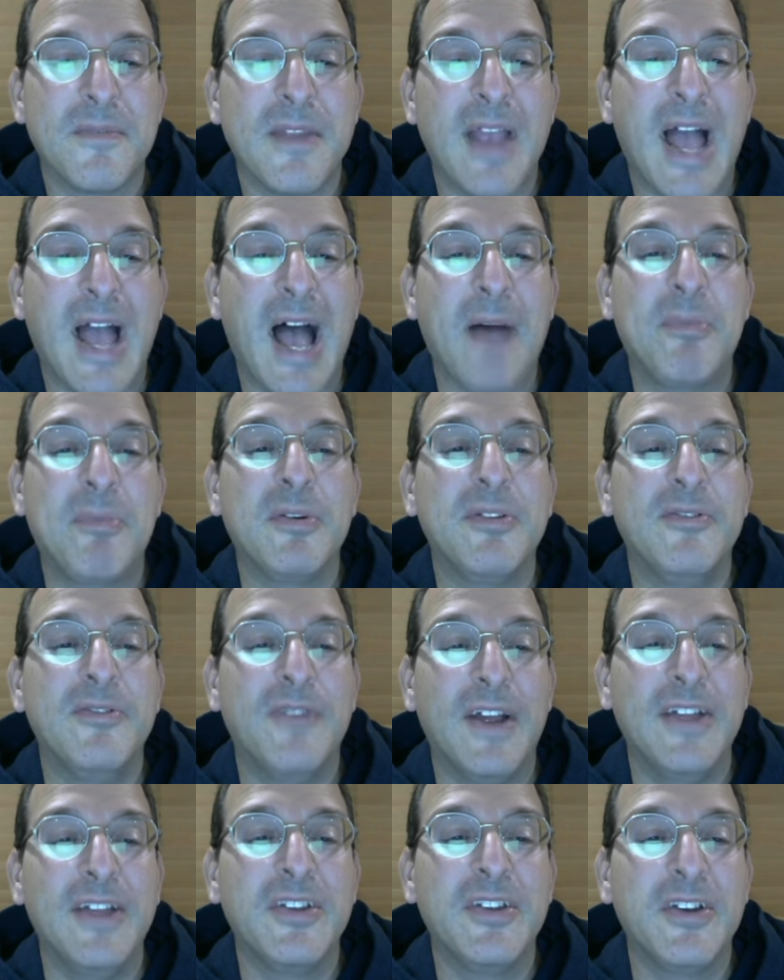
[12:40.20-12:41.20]
Apple
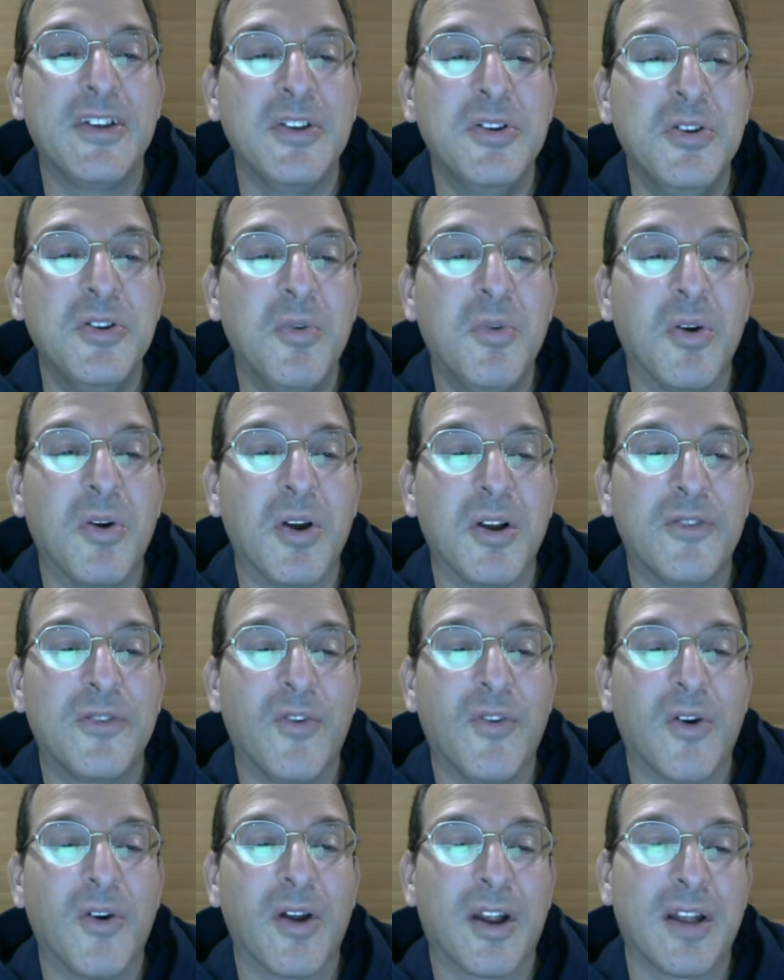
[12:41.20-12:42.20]
invented a new word
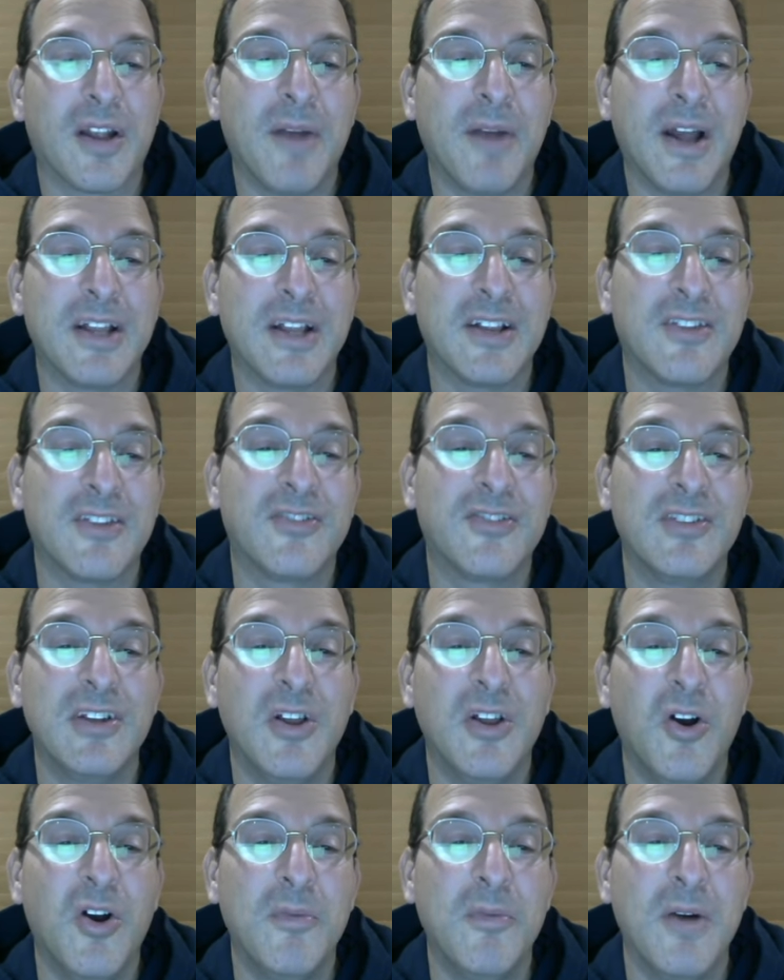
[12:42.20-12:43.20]
for it, combining
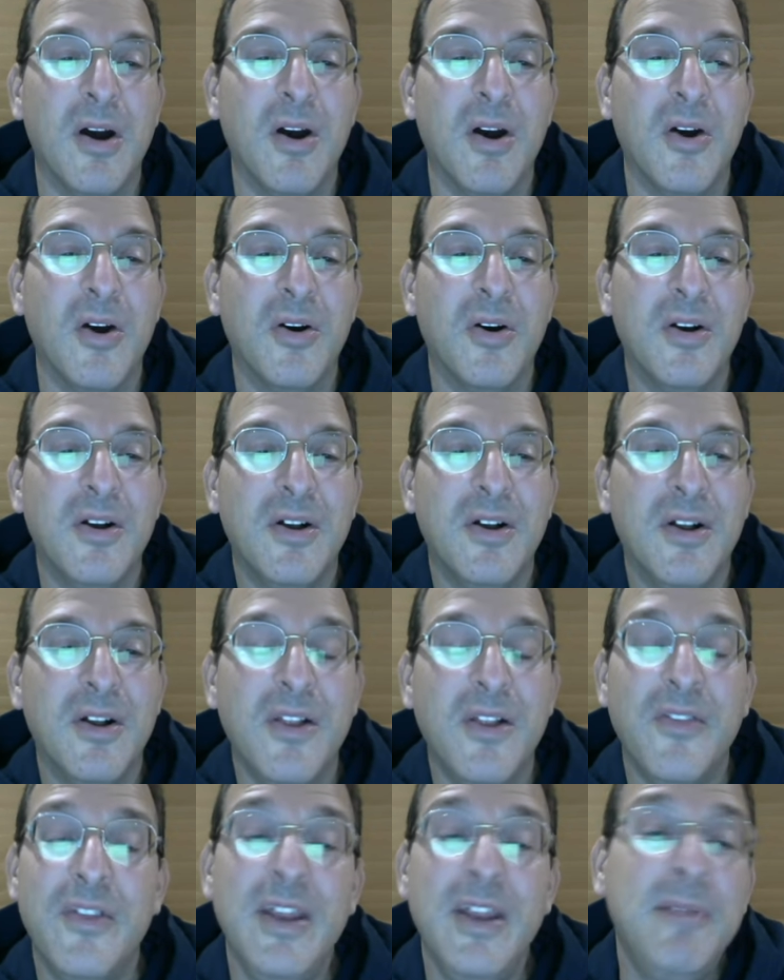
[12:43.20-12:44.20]
slow mo,
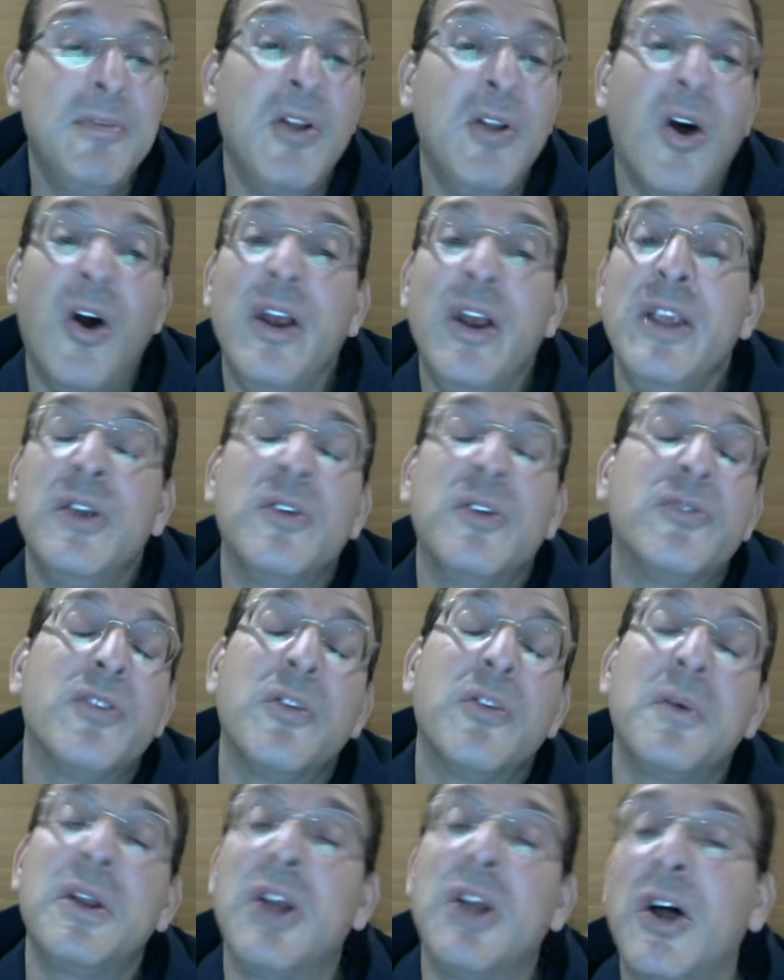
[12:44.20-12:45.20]
the name long used for the
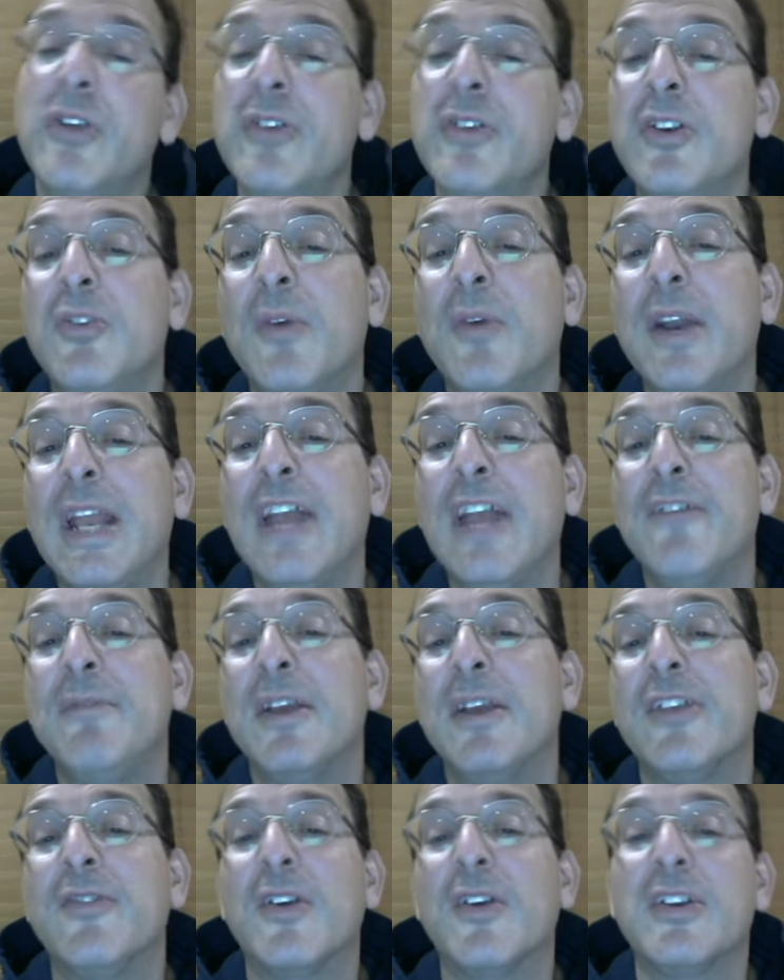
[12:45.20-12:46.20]
120
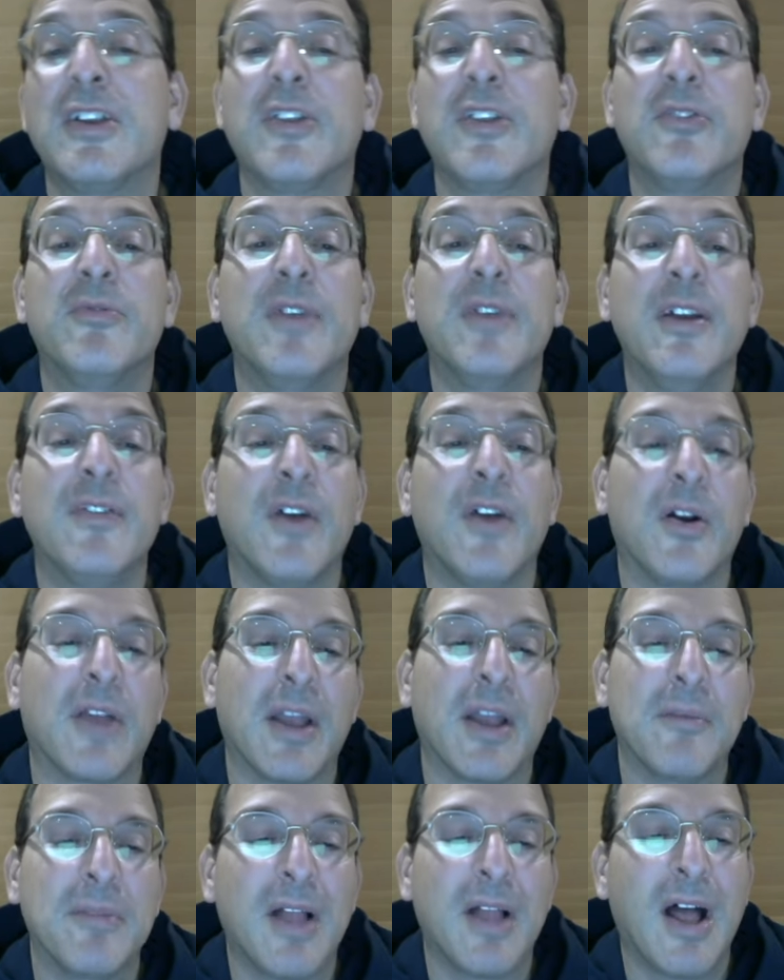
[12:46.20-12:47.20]
FPS function on the rear. Okay,
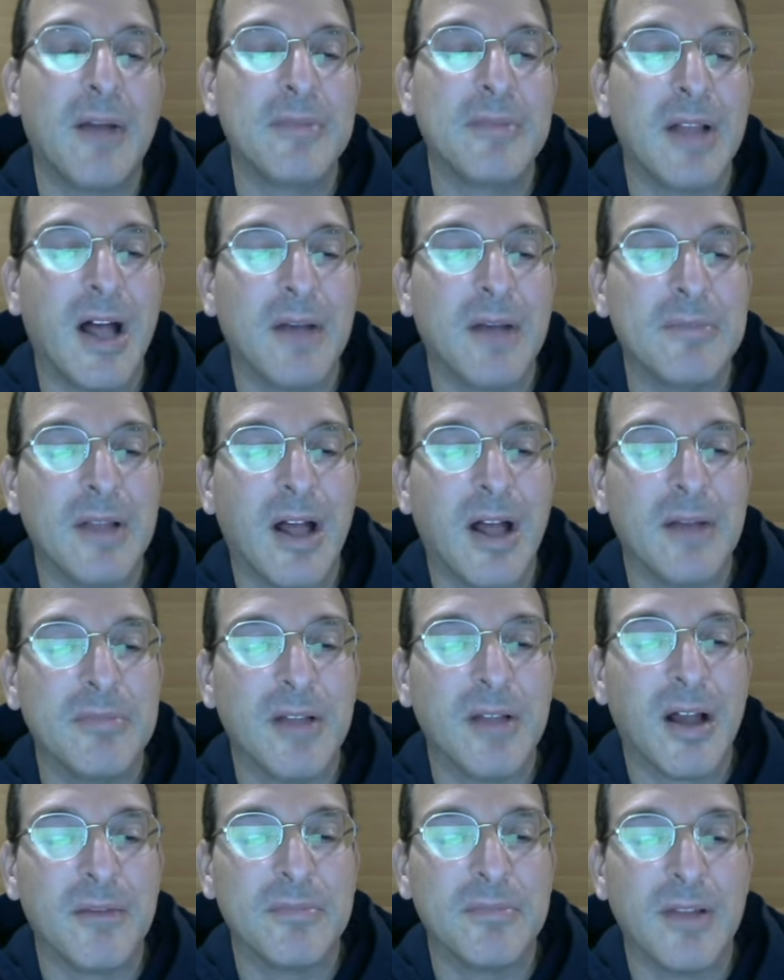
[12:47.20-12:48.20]
blah blah blah
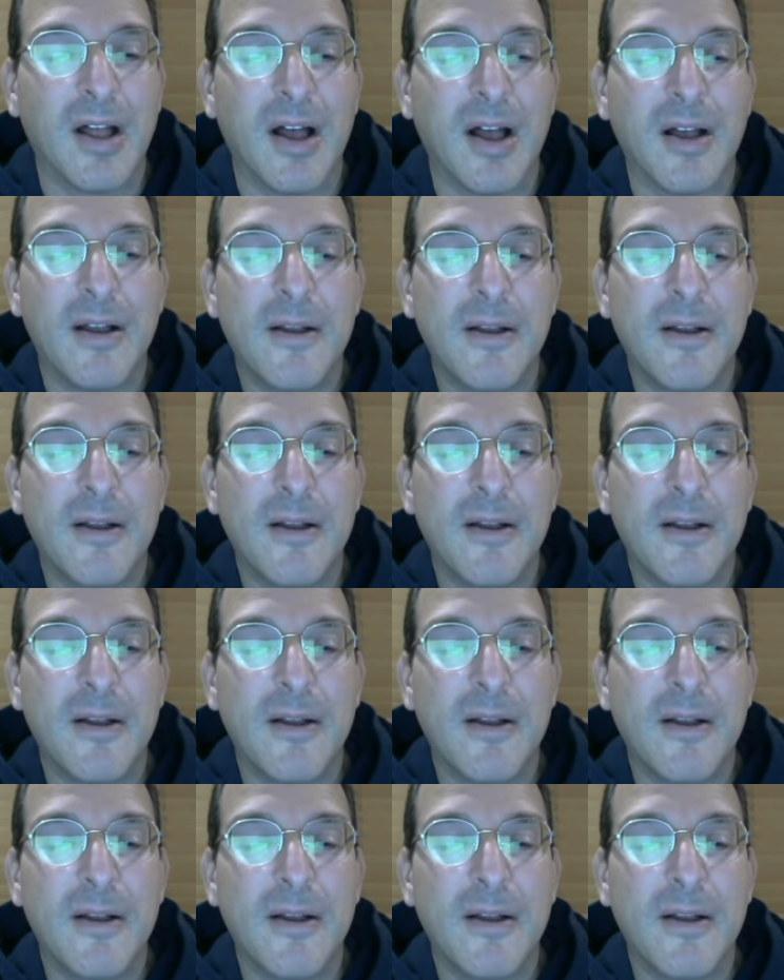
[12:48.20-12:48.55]
blah blah.